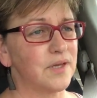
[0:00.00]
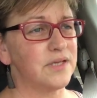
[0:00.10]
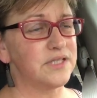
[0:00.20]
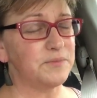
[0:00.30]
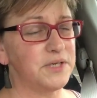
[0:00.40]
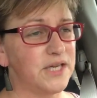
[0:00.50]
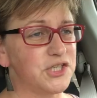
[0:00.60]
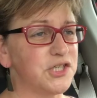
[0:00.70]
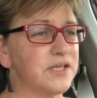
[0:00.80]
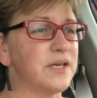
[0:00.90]

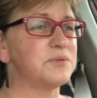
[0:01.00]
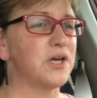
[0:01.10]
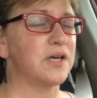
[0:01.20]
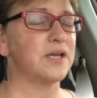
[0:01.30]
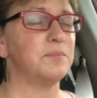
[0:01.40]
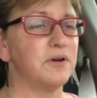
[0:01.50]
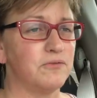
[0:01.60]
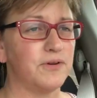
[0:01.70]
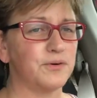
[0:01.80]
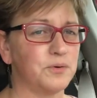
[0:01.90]
intimidation, I'm talking about
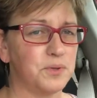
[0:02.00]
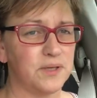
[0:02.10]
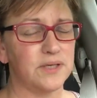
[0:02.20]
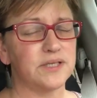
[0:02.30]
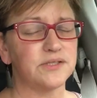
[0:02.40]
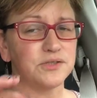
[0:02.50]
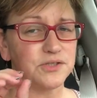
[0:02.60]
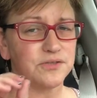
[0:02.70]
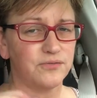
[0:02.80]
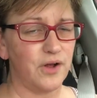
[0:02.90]
vulnerability. So
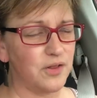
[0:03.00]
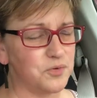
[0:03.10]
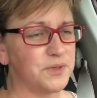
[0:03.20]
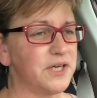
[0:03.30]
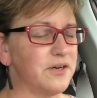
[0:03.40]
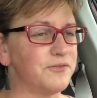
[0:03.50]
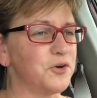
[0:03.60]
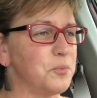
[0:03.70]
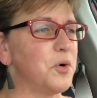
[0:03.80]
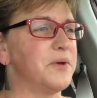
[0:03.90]
just follow me here
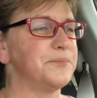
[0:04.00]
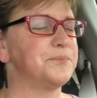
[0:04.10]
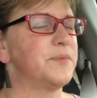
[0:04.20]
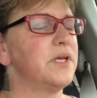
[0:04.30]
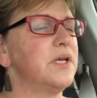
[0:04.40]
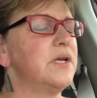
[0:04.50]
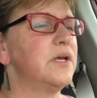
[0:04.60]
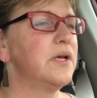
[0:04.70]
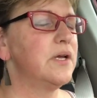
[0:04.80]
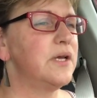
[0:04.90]
for a moment.
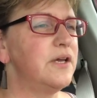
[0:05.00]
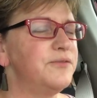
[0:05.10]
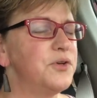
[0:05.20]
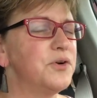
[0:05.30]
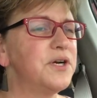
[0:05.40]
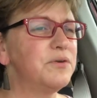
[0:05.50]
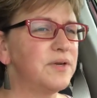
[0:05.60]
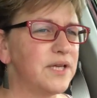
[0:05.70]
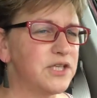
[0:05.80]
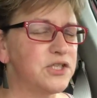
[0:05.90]
If you're in a
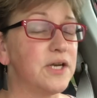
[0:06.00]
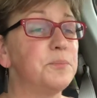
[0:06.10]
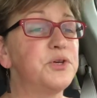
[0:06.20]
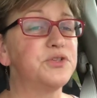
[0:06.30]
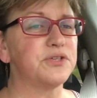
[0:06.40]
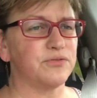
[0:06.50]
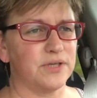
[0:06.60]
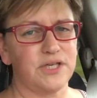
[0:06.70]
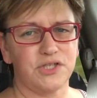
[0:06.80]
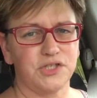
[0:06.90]
relation, an abusive
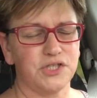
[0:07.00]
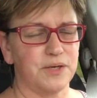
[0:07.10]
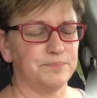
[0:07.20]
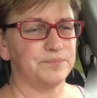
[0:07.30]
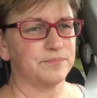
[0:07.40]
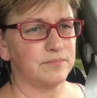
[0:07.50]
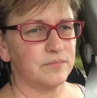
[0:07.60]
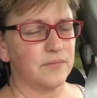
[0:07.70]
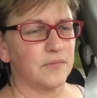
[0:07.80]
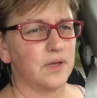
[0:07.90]
relationship,
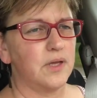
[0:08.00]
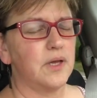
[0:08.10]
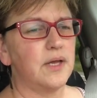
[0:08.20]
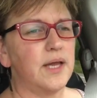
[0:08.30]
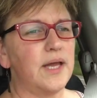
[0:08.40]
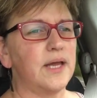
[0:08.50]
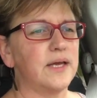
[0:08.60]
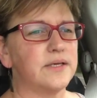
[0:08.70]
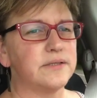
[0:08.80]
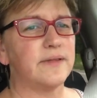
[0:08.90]

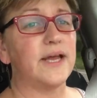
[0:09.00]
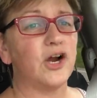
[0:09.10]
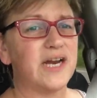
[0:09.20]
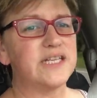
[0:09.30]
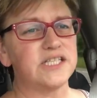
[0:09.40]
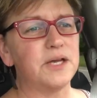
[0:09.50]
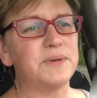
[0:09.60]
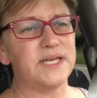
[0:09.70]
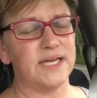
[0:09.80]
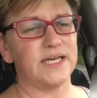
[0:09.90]
and they are
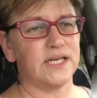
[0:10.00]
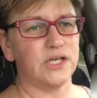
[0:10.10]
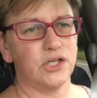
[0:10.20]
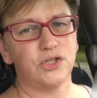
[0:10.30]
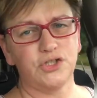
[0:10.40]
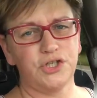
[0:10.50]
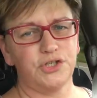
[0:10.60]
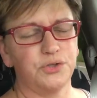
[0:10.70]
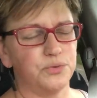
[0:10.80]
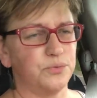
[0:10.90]
intimidating to
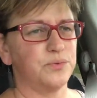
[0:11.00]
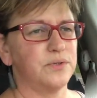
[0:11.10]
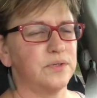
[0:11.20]
you,